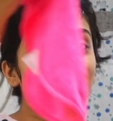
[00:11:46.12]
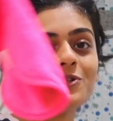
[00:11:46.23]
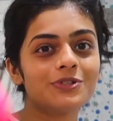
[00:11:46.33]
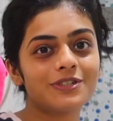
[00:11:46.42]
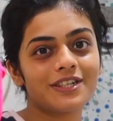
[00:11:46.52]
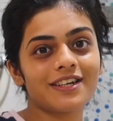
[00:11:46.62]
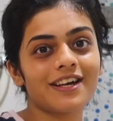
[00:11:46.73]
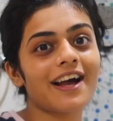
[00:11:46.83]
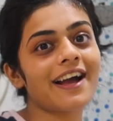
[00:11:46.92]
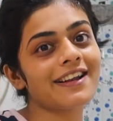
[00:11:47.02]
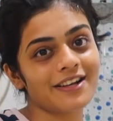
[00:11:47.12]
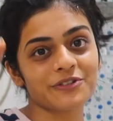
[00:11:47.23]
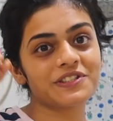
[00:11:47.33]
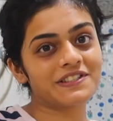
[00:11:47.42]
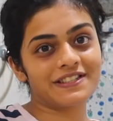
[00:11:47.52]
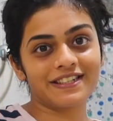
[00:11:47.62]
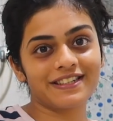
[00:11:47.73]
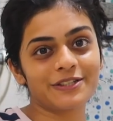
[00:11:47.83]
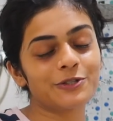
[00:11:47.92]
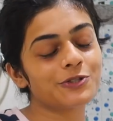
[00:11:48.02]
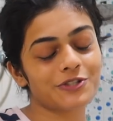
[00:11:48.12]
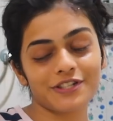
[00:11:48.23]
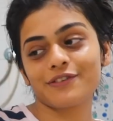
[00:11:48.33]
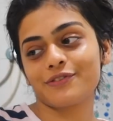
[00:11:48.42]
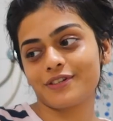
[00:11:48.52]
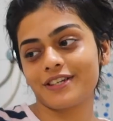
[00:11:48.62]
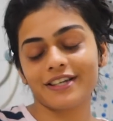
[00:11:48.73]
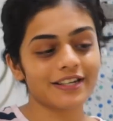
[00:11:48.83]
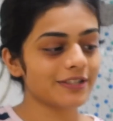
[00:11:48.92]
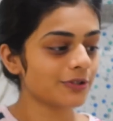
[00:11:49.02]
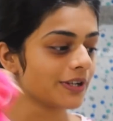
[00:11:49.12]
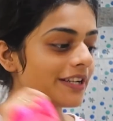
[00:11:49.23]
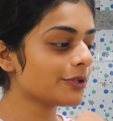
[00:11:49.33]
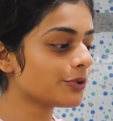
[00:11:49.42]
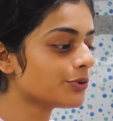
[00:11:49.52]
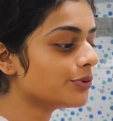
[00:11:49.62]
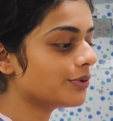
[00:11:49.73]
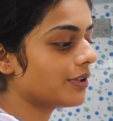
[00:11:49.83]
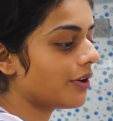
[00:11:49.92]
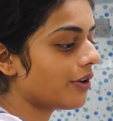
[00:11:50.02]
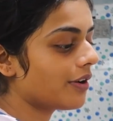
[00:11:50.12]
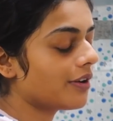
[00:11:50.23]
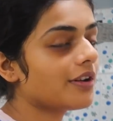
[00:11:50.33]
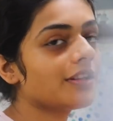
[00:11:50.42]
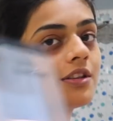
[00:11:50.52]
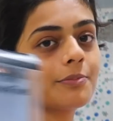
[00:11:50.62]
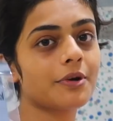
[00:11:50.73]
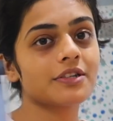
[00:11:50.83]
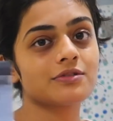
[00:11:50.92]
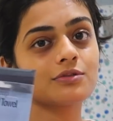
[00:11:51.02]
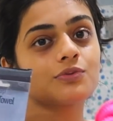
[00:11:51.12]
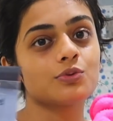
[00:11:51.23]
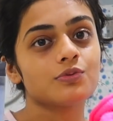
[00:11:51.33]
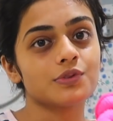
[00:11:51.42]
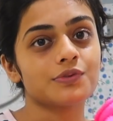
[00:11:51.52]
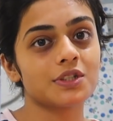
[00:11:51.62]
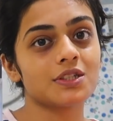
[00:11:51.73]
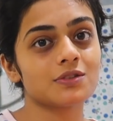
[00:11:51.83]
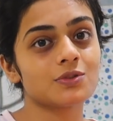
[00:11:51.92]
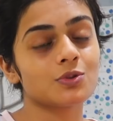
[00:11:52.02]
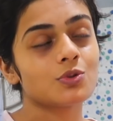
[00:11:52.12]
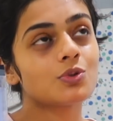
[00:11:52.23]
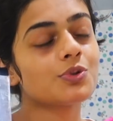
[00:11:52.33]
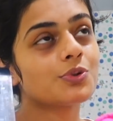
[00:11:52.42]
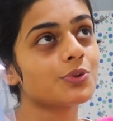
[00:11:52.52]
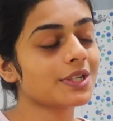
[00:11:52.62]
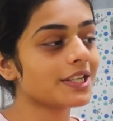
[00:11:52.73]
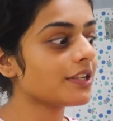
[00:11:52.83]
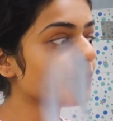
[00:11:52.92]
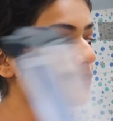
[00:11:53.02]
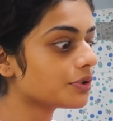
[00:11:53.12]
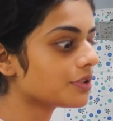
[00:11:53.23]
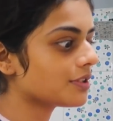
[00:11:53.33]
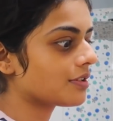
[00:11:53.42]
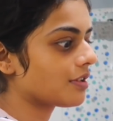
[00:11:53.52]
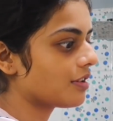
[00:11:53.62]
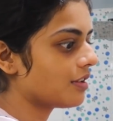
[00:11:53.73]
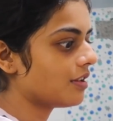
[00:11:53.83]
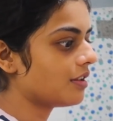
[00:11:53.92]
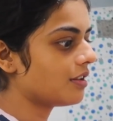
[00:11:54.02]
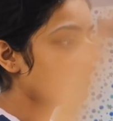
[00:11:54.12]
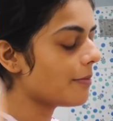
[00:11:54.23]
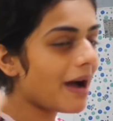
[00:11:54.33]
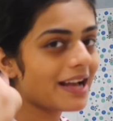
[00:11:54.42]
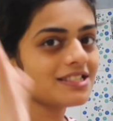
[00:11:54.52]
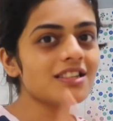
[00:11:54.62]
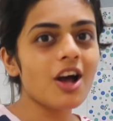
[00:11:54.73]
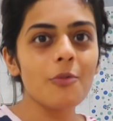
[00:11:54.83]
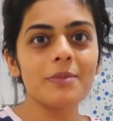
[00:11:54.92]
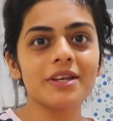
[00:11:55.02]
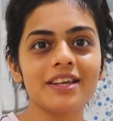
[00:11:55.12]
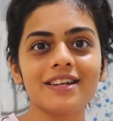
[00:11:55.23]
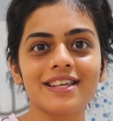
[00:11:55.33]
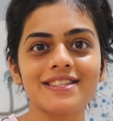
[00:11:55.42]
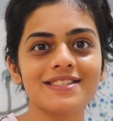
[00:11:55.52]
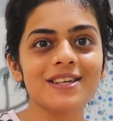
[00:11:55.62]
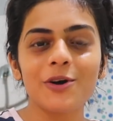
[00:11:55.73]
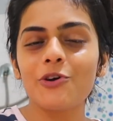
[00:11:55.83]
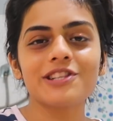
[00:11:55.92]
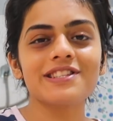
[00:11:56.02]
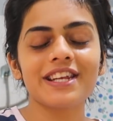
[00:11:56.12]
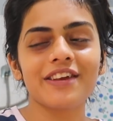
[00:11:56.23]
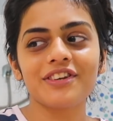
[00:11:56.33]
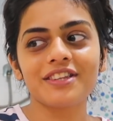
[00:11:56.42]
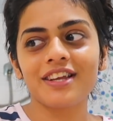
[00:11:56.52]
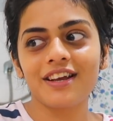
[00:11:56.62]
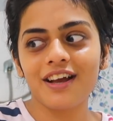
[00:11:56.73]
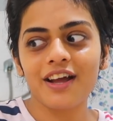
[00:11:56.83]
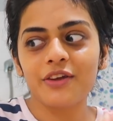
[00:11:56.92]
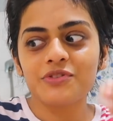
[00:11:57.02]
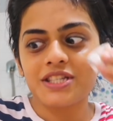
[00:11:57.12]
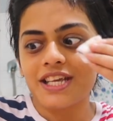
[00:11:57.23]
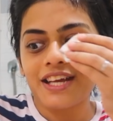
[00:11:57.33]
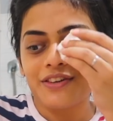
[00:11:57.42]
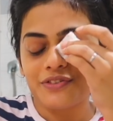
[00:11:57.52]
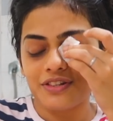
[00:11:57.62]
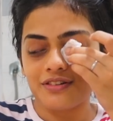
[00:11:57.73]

Dude, I love this thing. You should definitely get it. You get two in the price of 250, so totally worth it. Imagine how many cleansing oils and everything I have saved.